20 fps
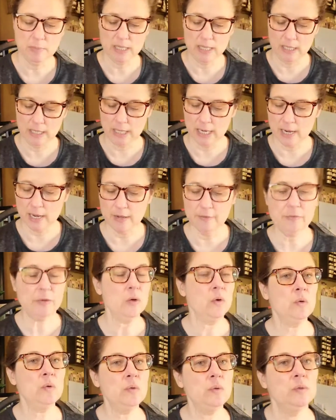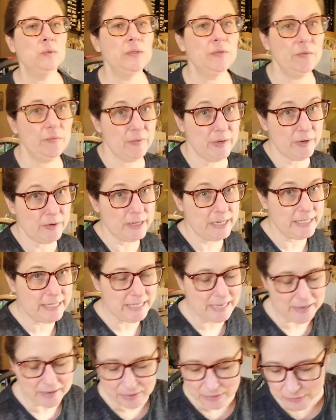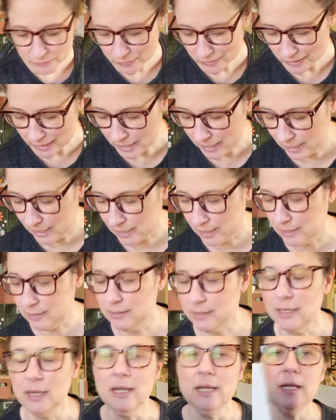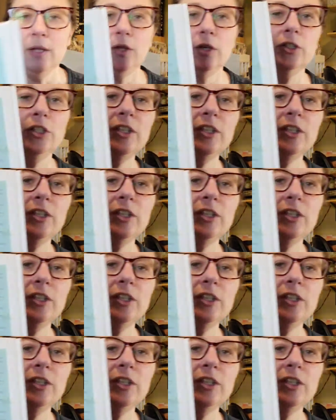me of old fairy tales, and they're